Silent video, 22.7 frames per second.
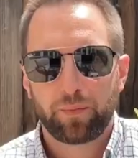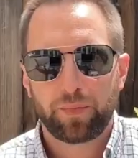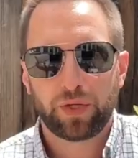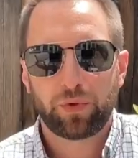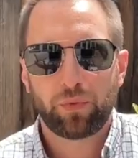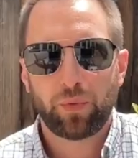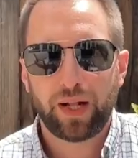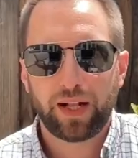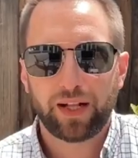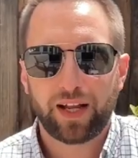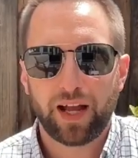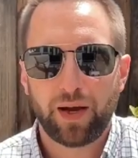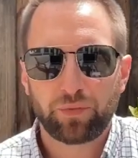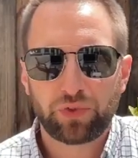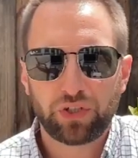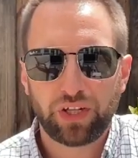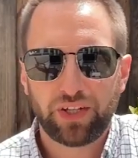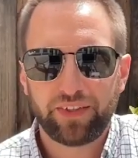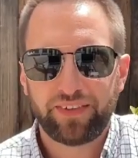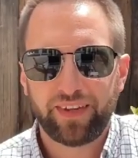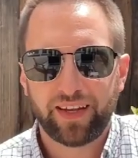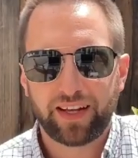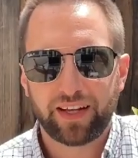But welcome to
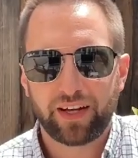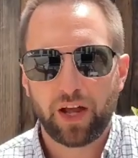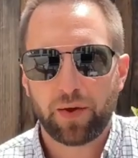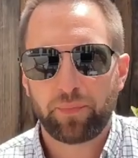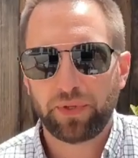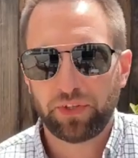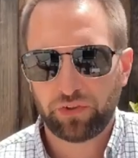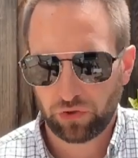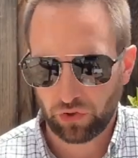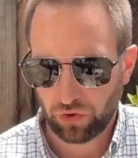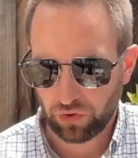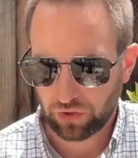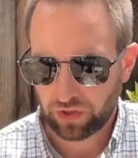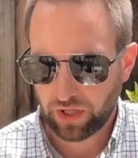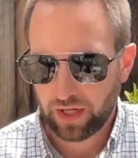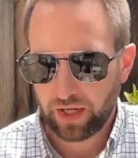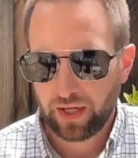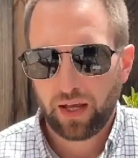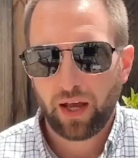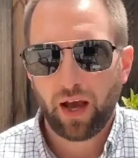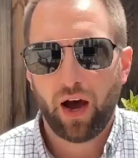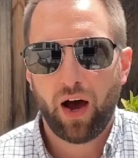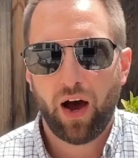the second episode
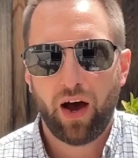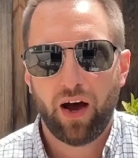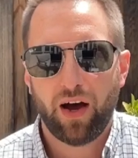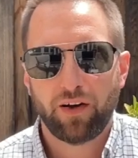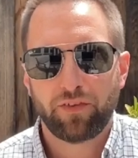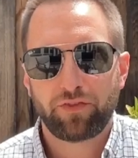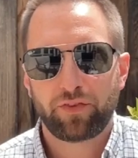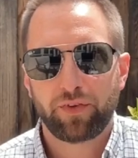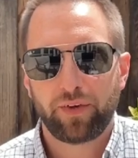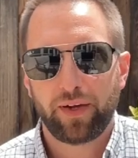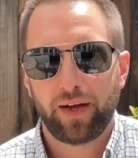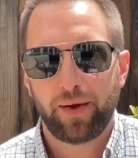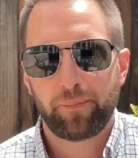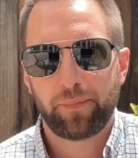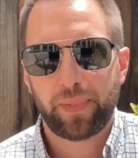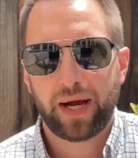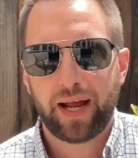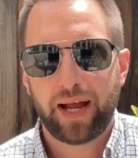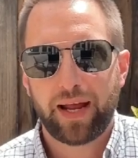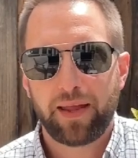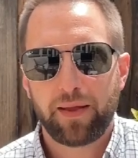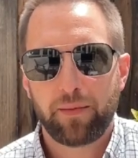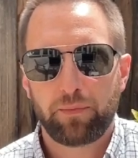of
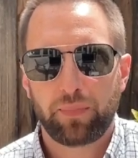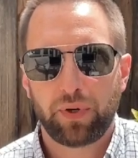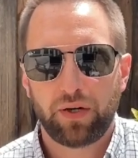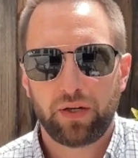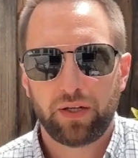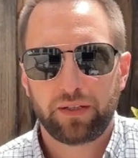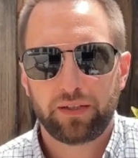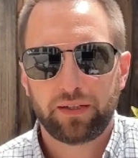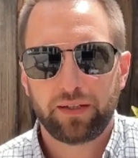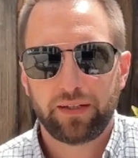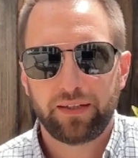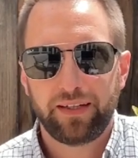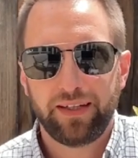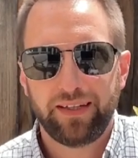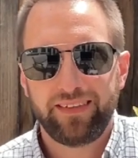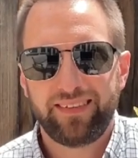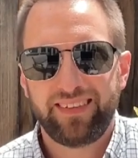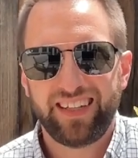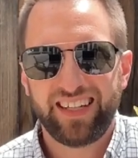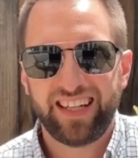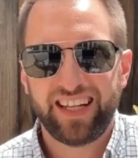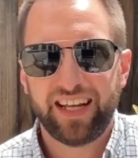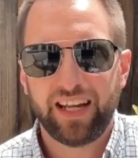my Bande
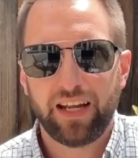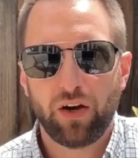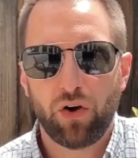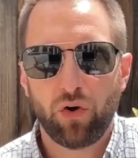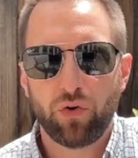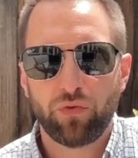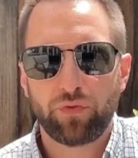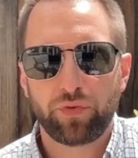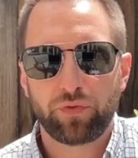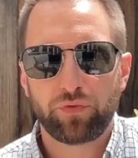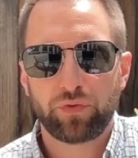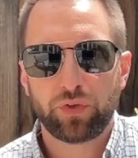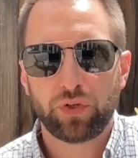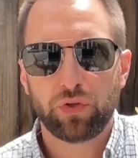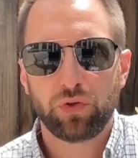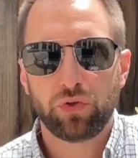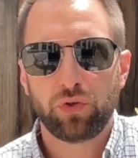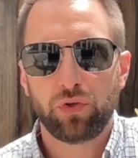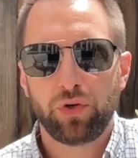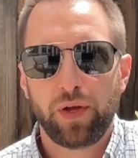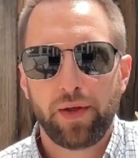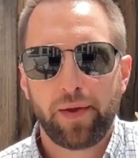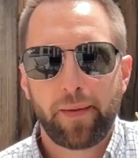Dessinée
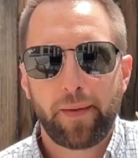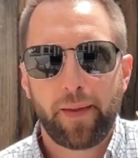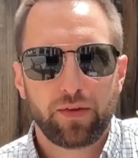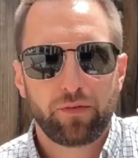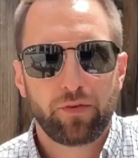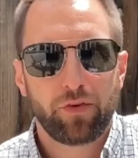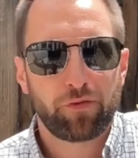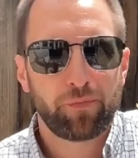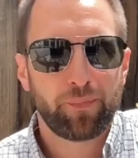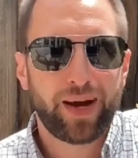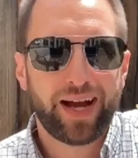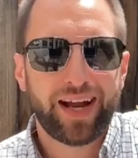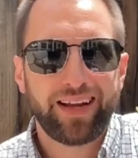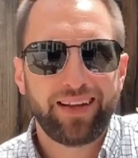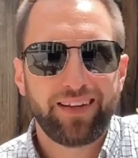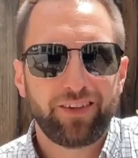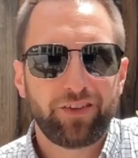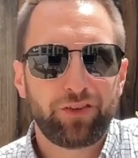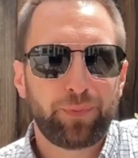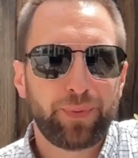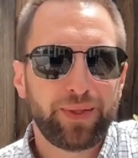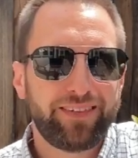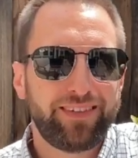overview with my
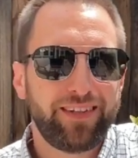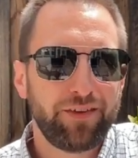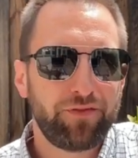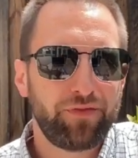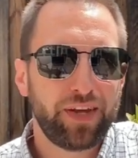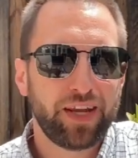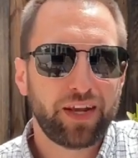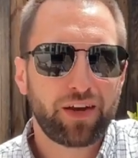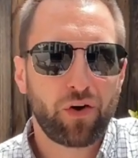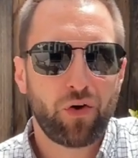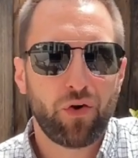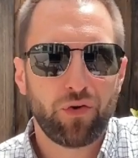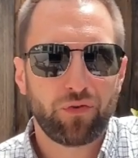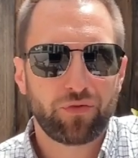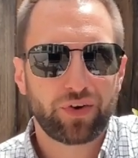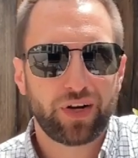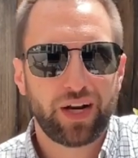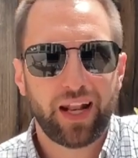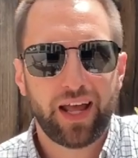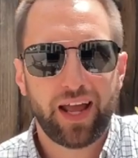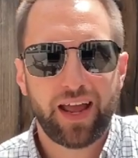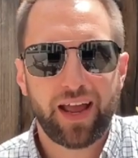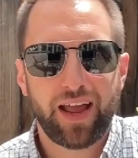specific
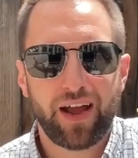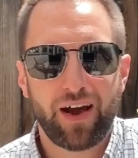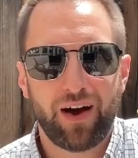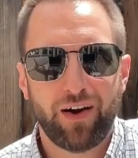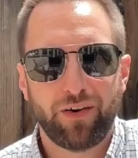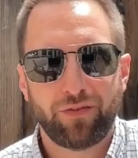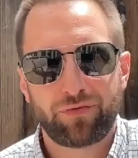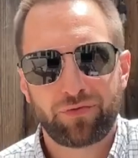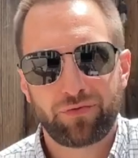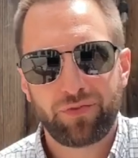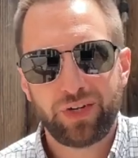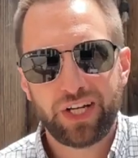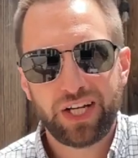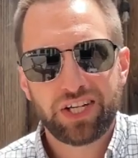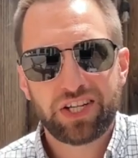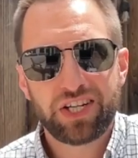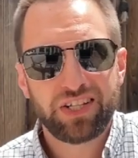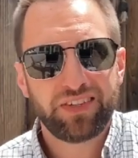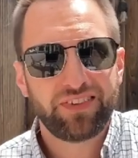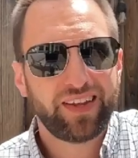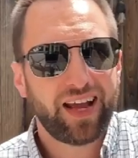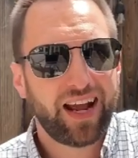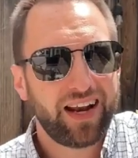overlay of
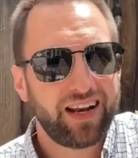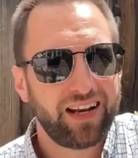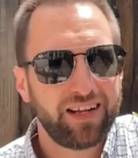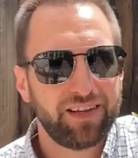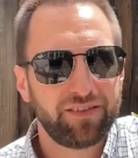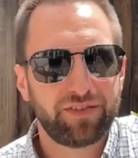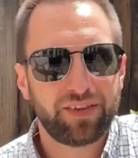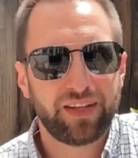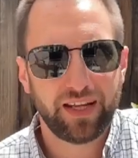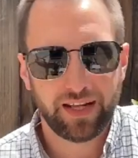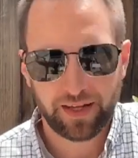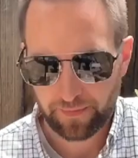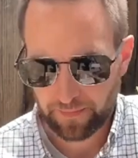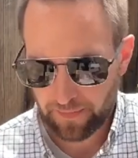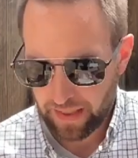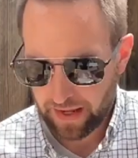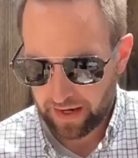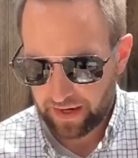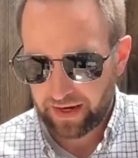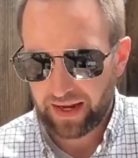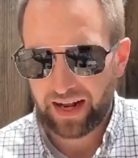regions I lived in.